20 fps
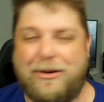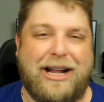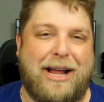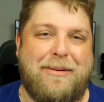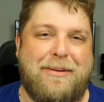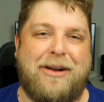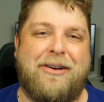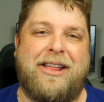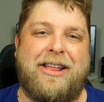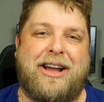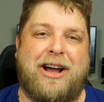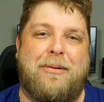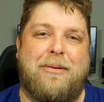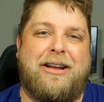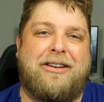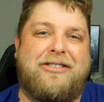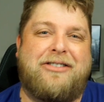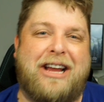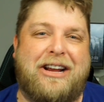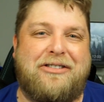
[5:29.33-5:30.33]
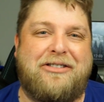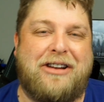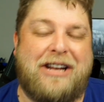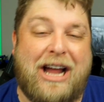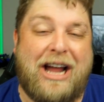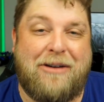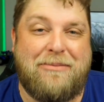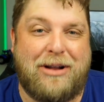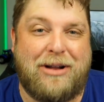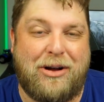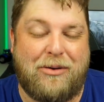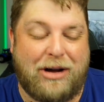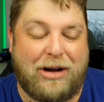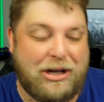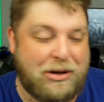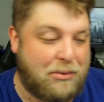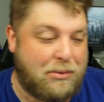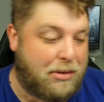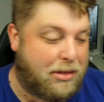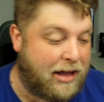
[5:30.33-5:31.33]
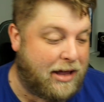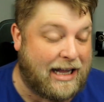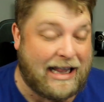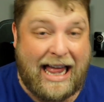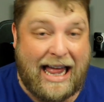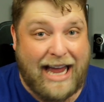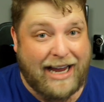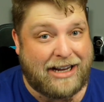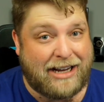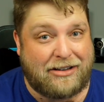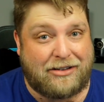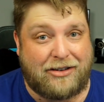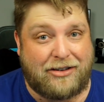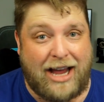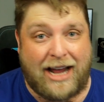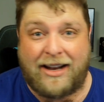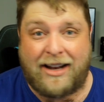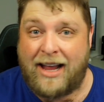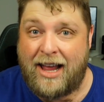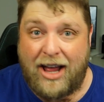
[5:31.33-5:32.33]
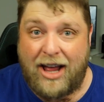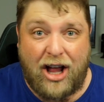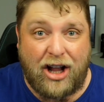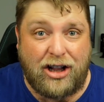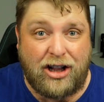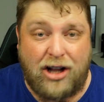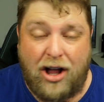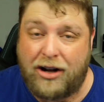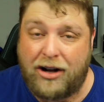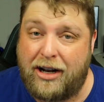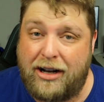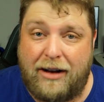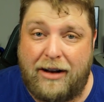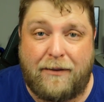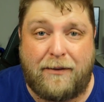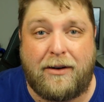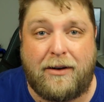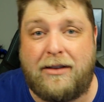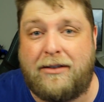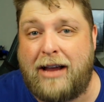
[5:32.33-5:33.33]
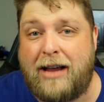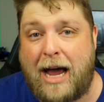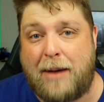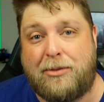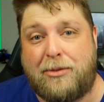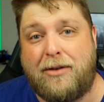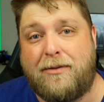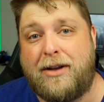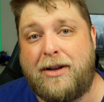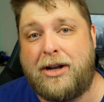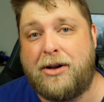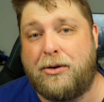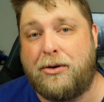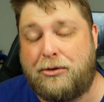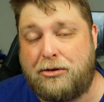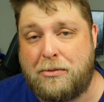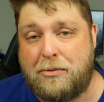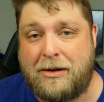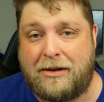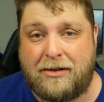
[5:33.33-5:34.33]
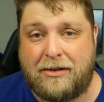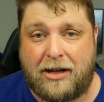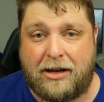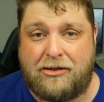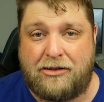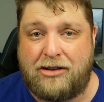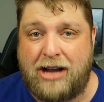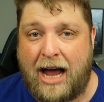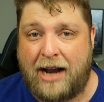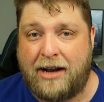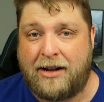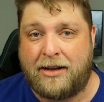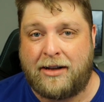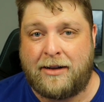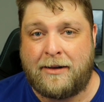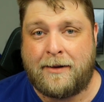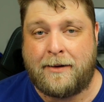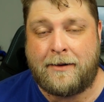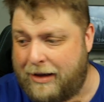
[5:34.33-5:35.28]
But let me know in the comment section down below what you will think. Like I said, a lot of different types of videos coming to the channel.